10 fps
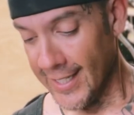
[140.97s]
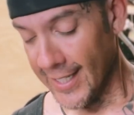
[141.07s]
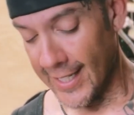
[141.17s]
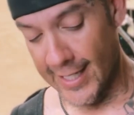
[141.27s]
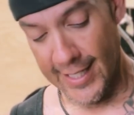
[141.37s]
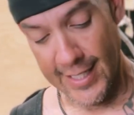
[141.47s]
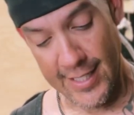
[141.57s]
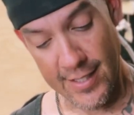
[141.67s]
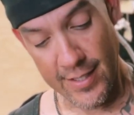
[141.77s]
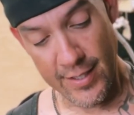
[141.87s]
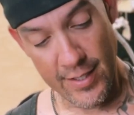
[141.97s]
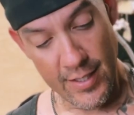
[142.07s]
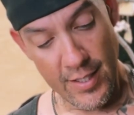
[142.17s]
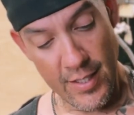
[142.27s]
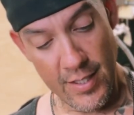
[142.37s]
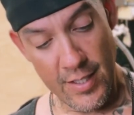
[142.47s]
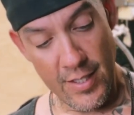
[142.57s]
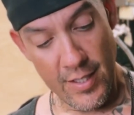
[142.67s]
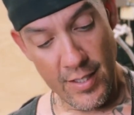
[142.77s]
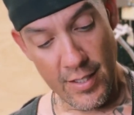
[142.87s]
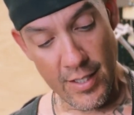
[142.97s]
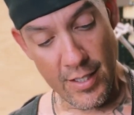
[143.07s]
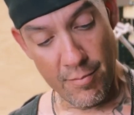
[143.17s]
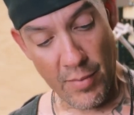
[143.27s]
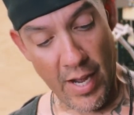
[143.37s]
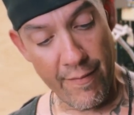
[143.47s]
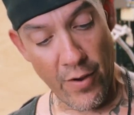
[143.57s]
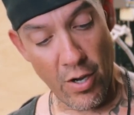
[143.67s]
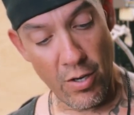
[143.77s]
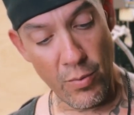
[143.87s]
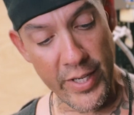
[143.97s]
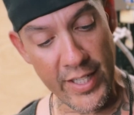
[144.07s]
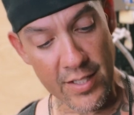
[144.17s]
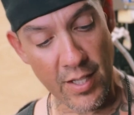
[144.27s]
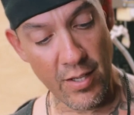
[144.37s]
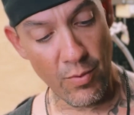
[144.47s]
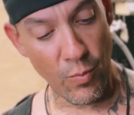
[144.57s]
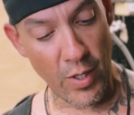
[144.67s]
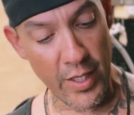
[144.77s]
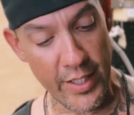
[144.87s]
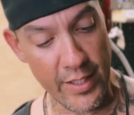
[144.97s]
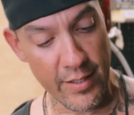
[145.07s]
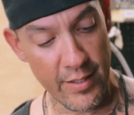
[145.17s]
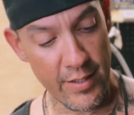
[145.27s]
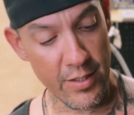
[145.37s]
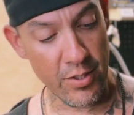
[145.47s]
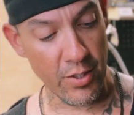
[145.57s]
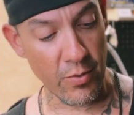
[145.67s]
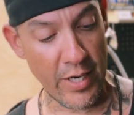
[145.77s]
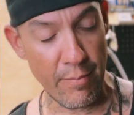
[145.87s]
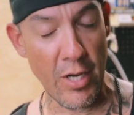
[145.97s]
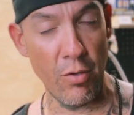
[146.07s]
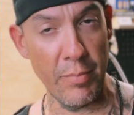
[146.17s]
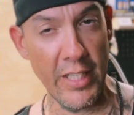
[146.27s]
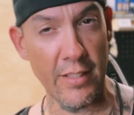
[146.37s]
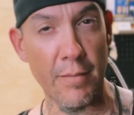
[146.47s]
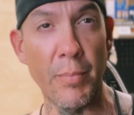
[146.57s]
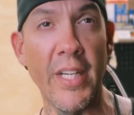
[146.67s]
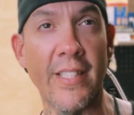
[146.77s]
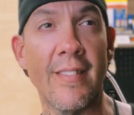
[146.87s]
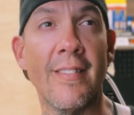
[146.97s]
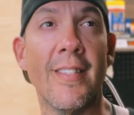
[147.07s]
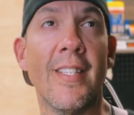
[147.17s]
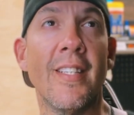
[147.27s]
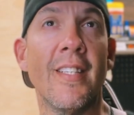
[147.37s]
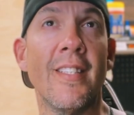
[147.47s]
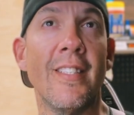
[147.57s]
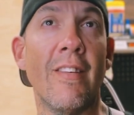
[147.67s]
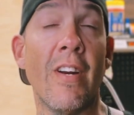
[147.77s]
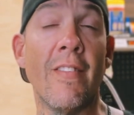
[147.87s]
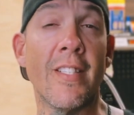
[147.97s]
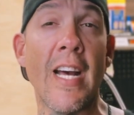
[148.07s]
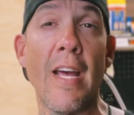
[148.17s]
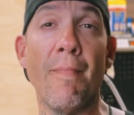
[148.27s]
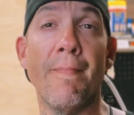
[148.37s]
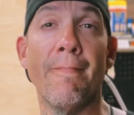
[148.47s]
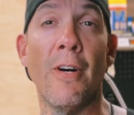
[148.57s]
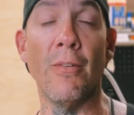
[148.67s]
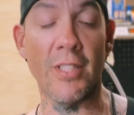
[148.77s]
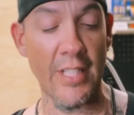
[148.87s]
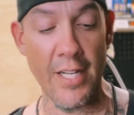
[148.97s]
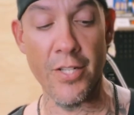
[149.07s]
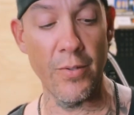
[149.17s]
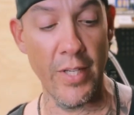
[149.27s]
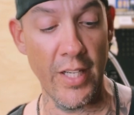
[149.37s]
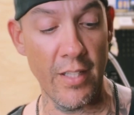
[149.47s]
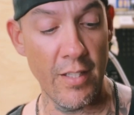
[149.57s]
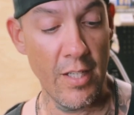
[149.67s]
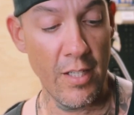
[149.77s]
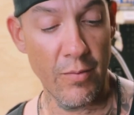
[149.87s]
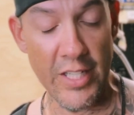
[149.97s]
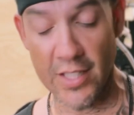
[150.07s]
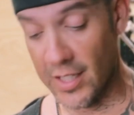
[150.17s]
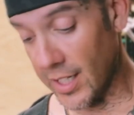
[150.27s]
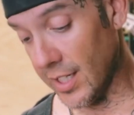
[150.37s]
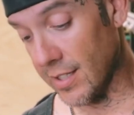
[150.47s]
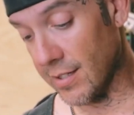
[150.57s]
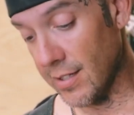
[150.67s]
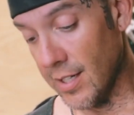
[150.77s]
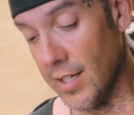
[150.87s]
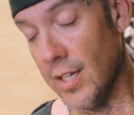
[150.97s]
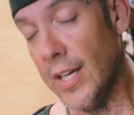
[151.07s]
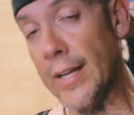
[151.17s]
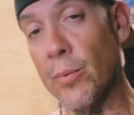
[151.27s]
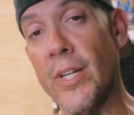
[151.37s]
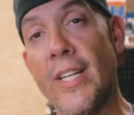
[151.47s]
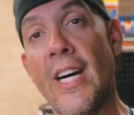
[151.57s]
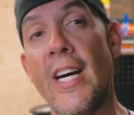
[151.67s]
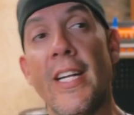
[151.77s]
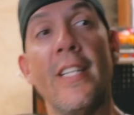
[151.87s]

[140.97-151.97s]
And I've always wanted to create my own baits, but never had the time. Always tattooing, raising kids, and whatnot.